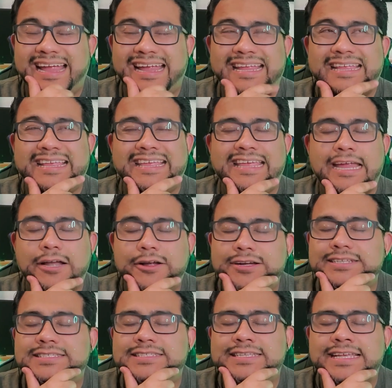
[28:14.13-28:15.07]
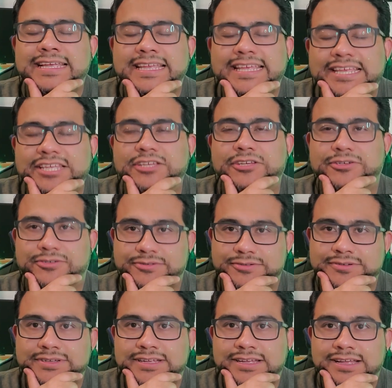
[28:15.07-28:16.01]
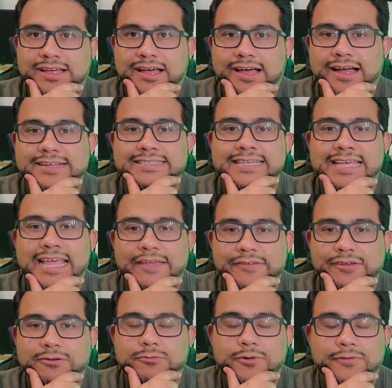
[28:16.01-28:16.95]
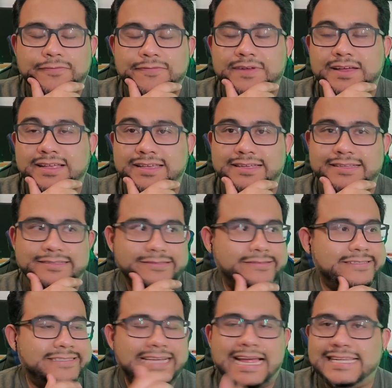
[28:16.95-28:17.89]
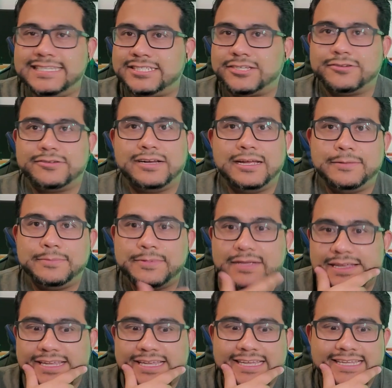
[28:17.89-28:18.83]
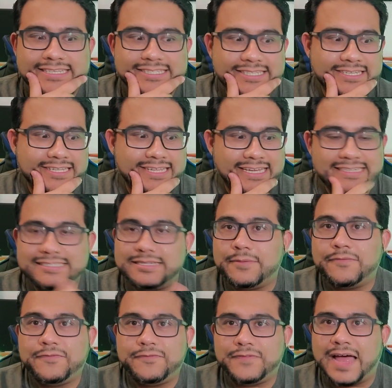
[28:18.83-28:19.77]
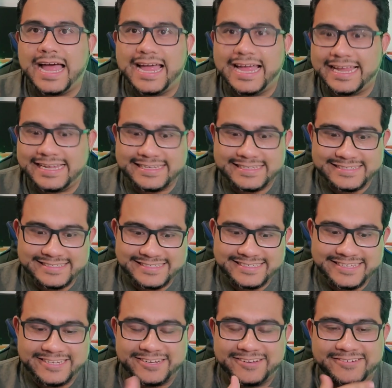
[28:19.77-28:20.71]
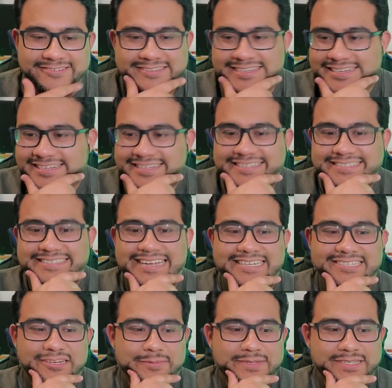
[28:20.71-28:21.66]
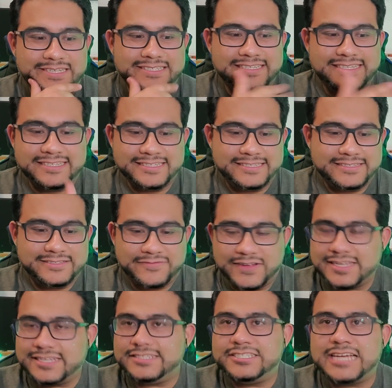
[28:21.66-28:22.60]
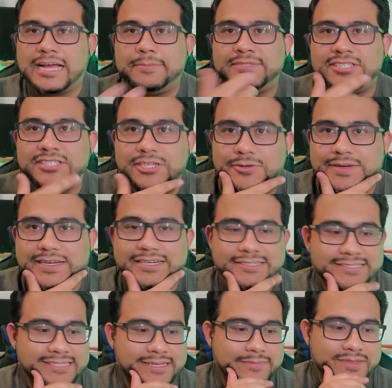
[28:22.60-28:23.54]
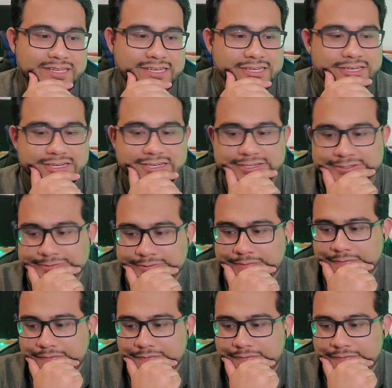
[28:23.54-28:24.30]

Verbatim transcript: I guarantee you, Octavia will fucking dice her up into like some fine, you know, dice her up into a uh, fucking chop suey or something, you know.